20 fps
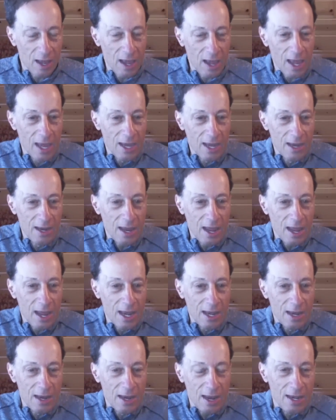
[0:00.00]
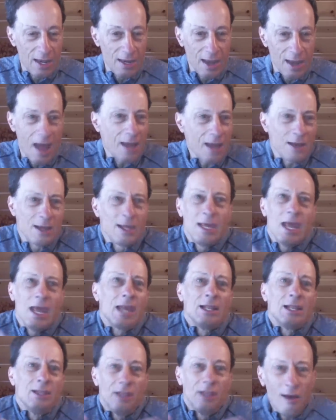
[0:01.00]
and not,
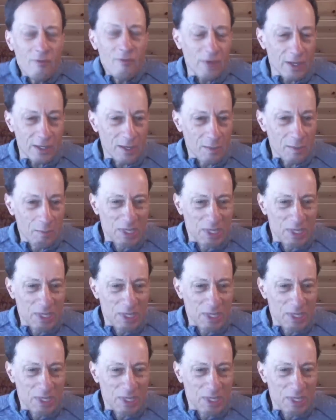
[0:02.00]
again, love it,